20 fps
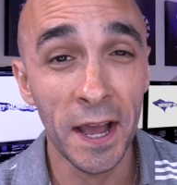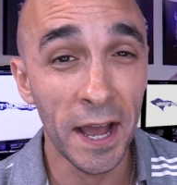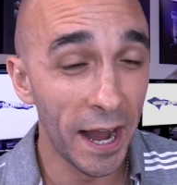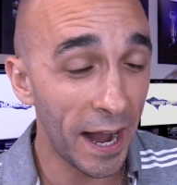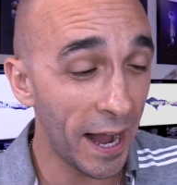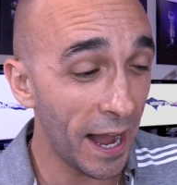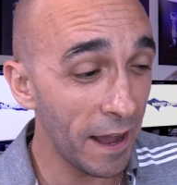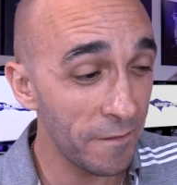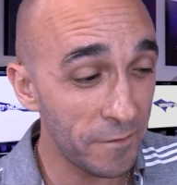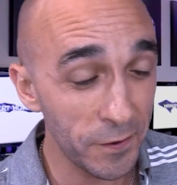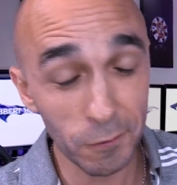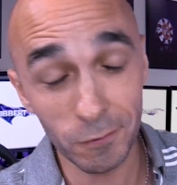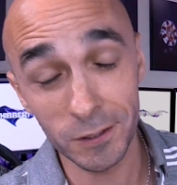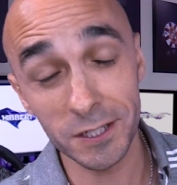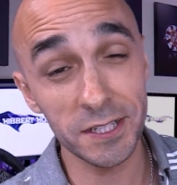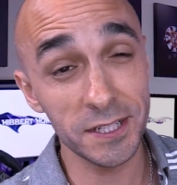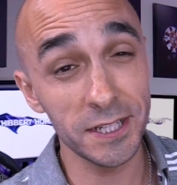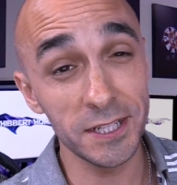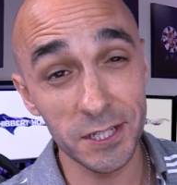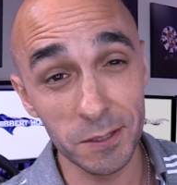Uh, if you want to
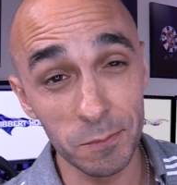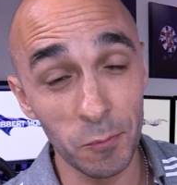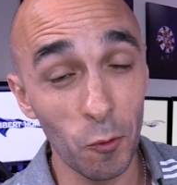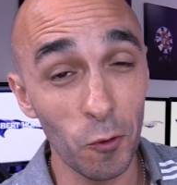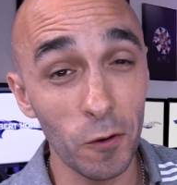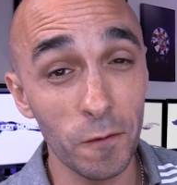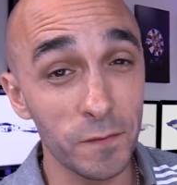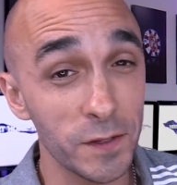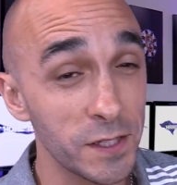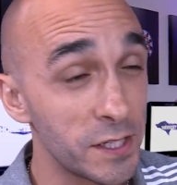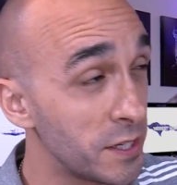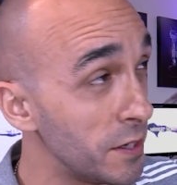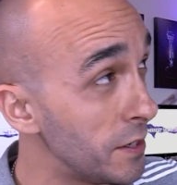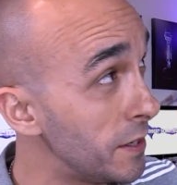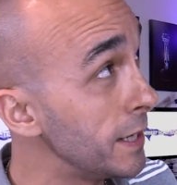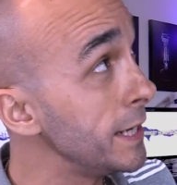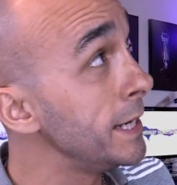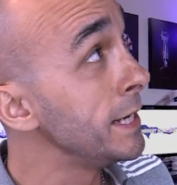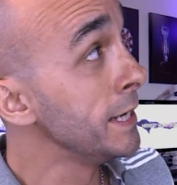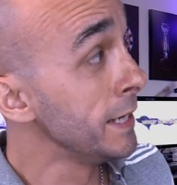see some more of this
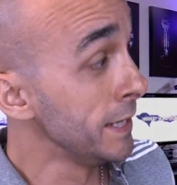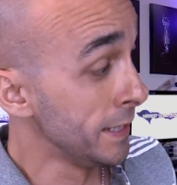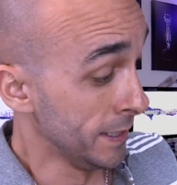guy,